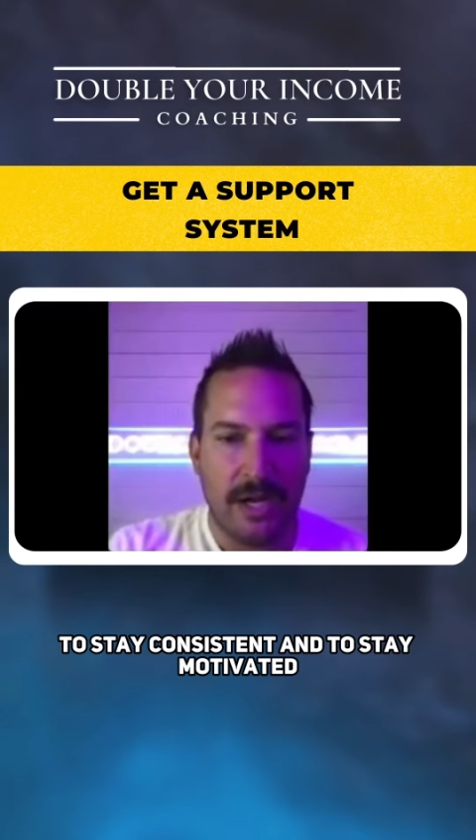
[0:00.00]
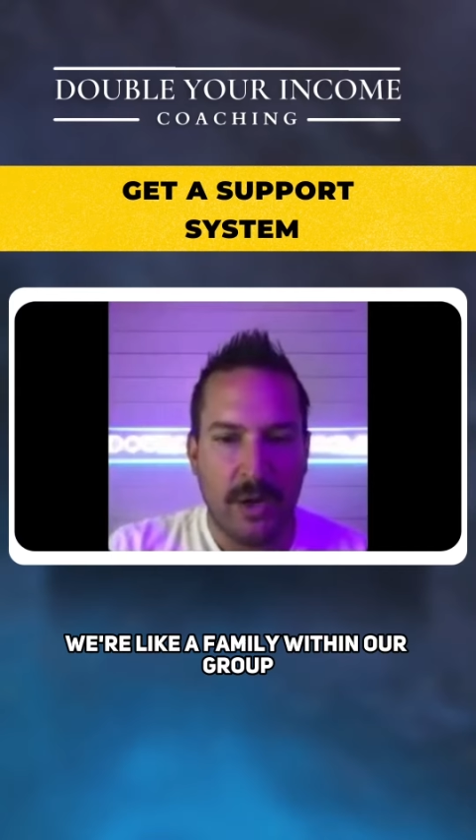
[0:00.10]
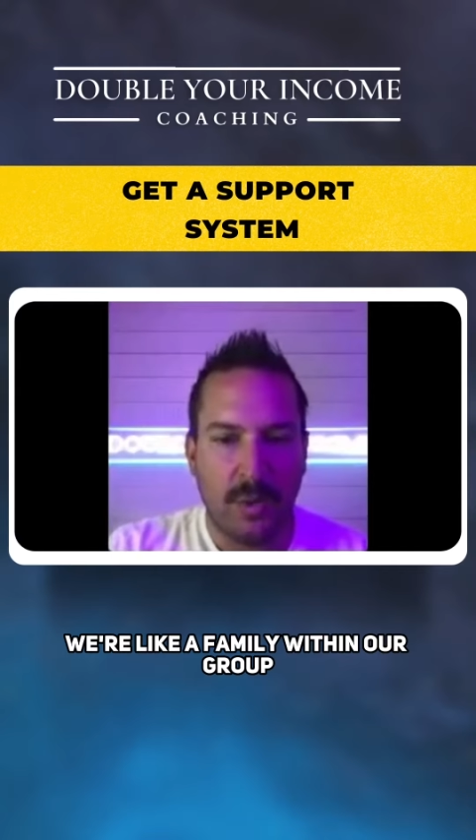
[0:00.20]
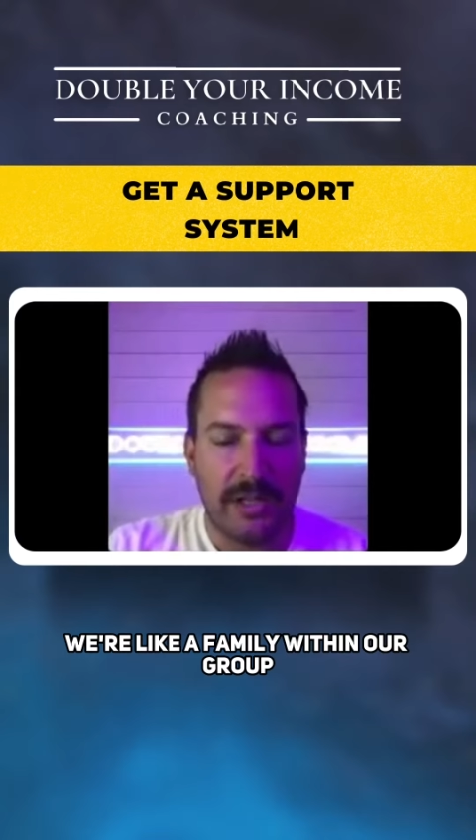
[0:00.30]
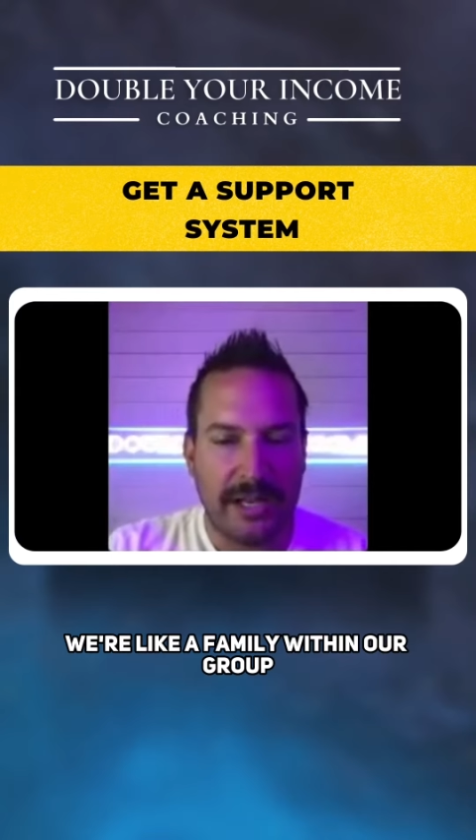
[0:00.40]

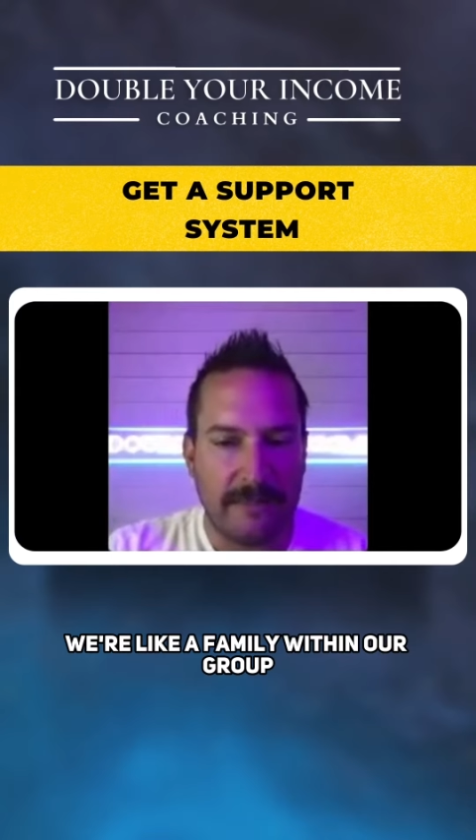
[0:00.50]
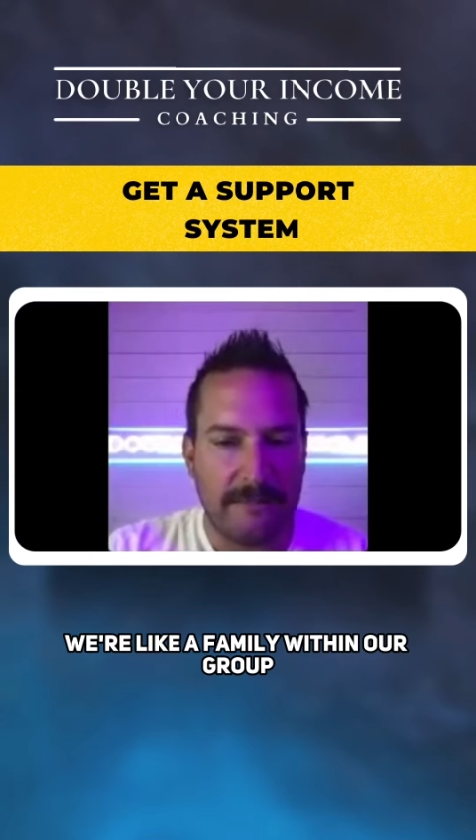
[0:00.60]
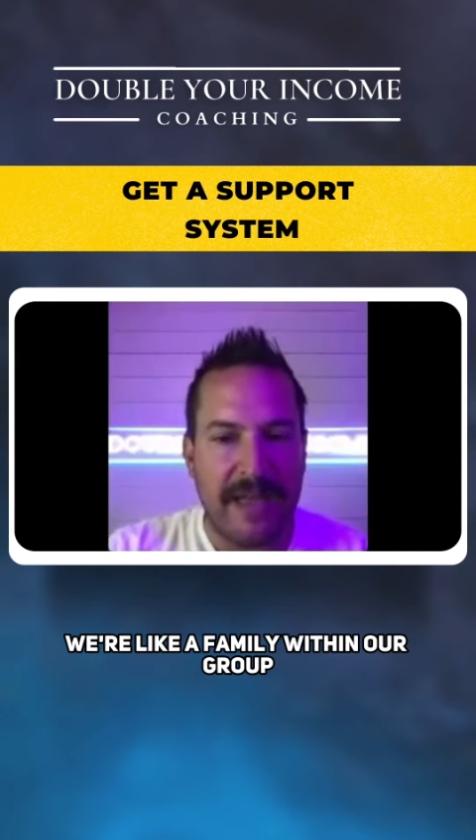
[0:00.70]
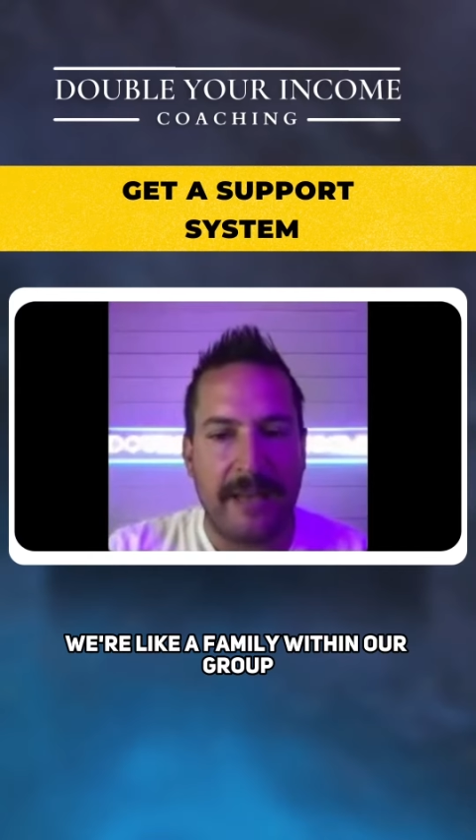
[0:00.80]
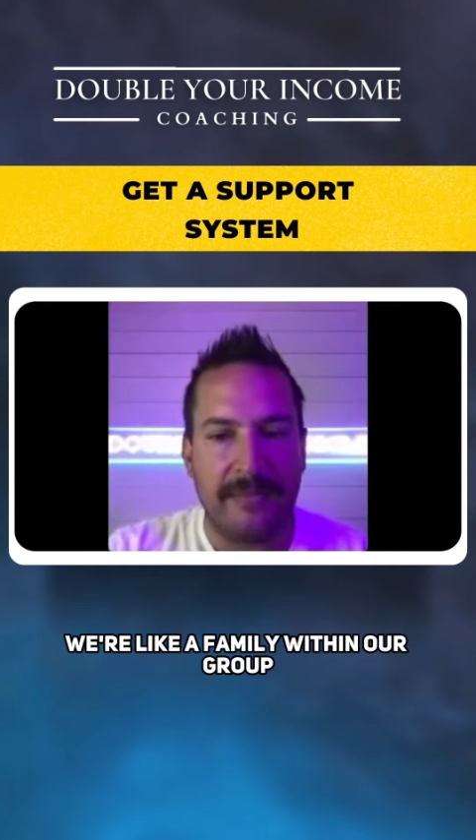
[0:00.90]
We're like a
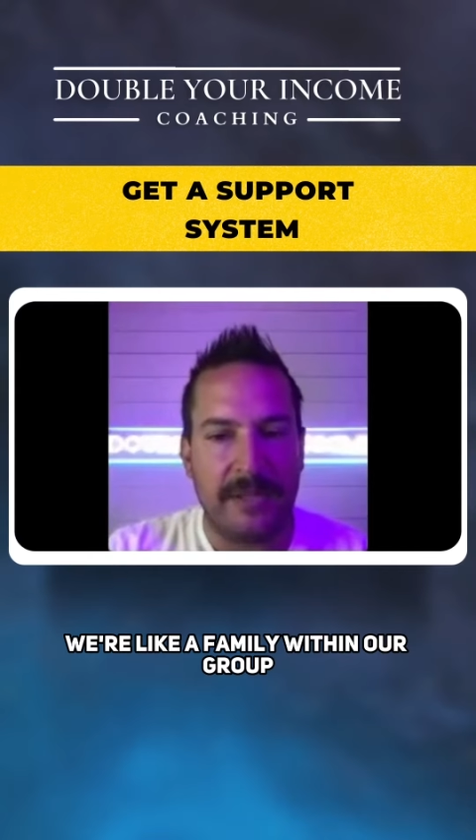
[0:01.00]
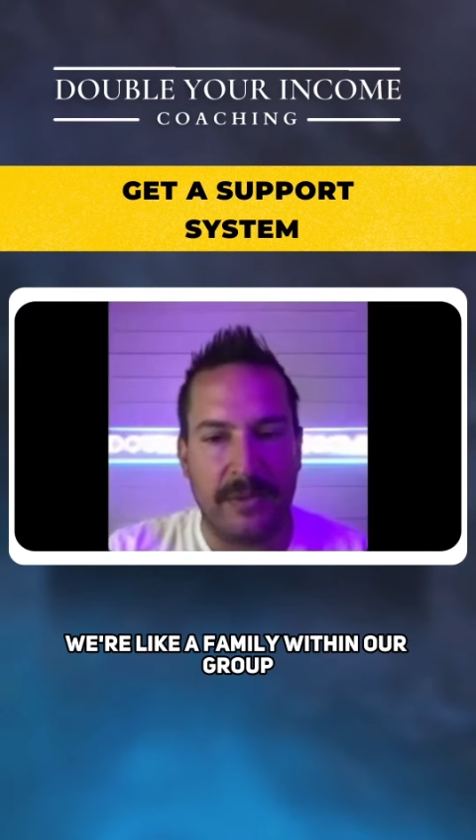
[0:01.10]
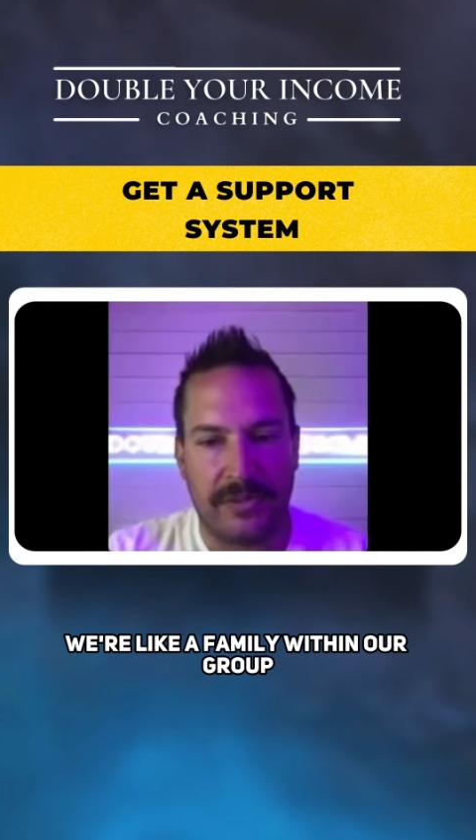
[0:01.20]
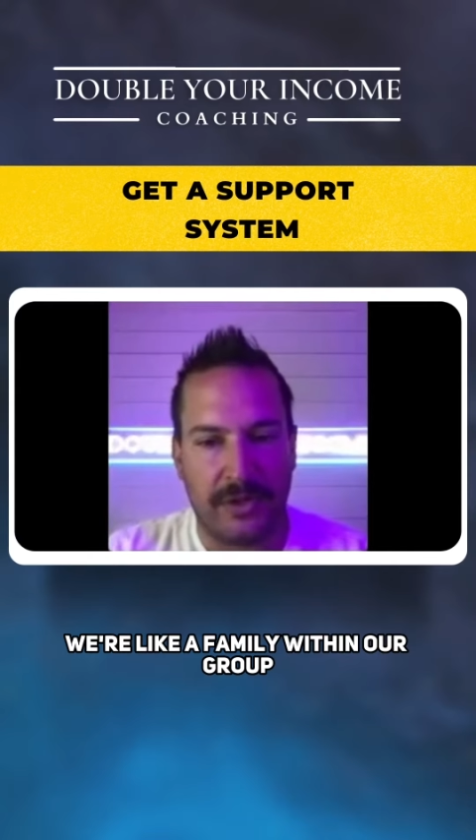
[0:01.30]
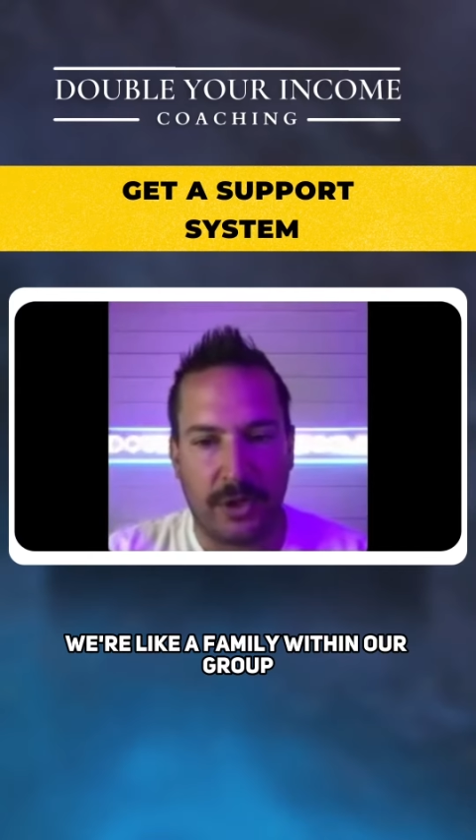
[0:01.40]
family
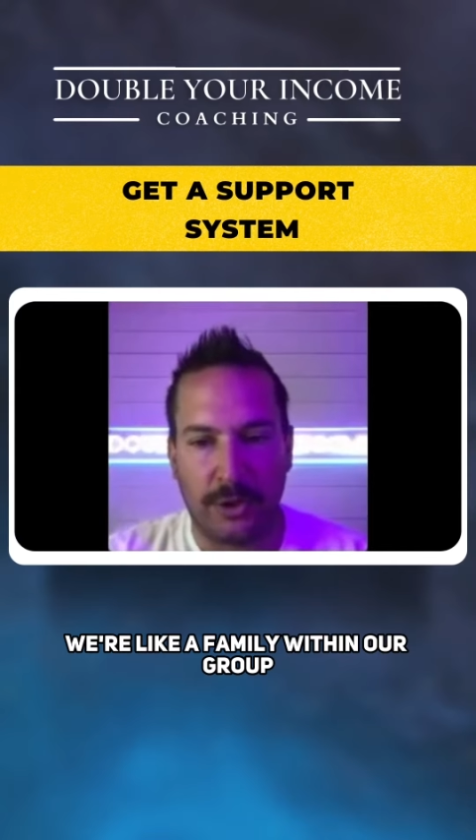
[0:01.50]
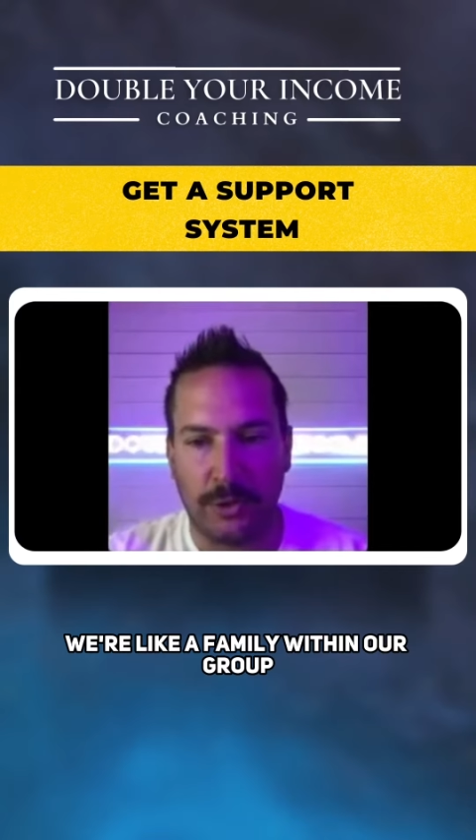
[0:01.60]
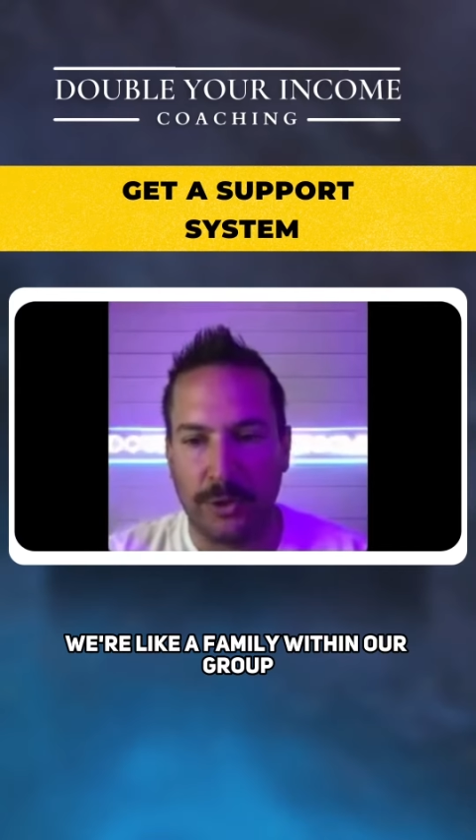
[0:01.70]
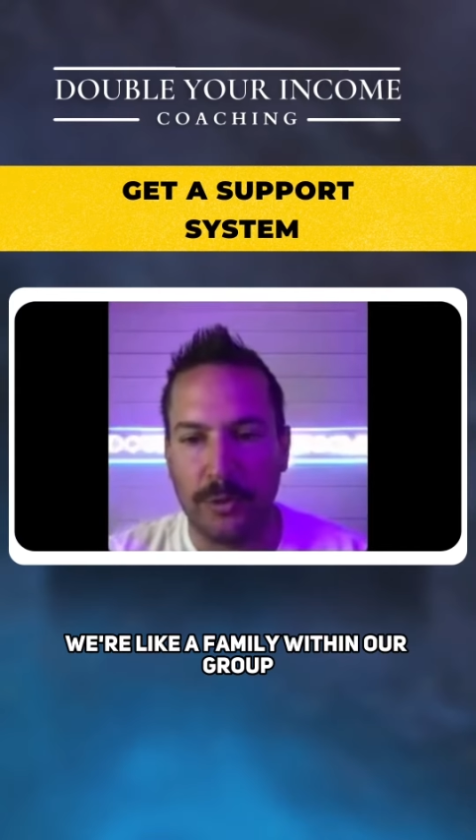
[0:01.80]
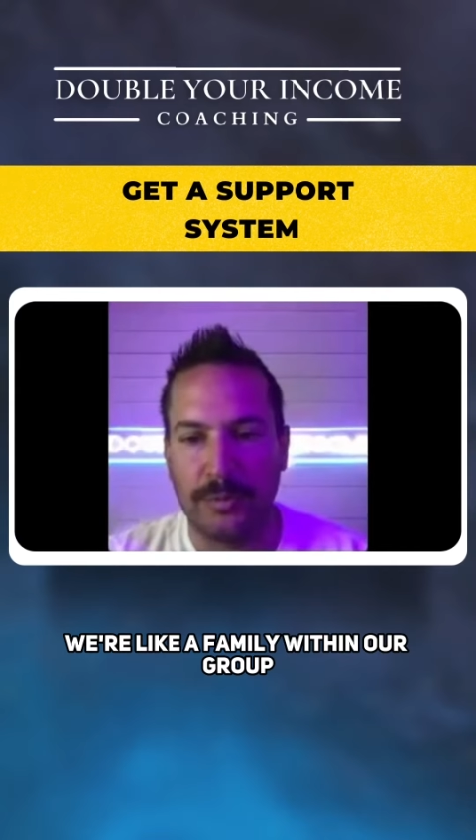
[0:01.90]
within our
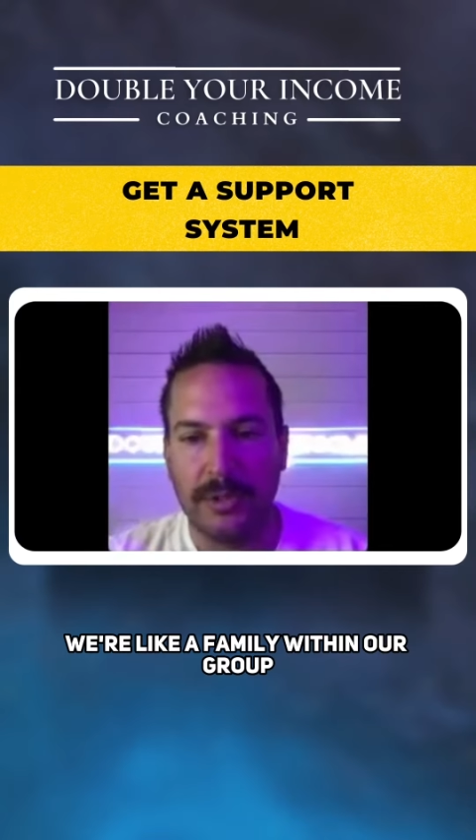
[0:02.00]
group.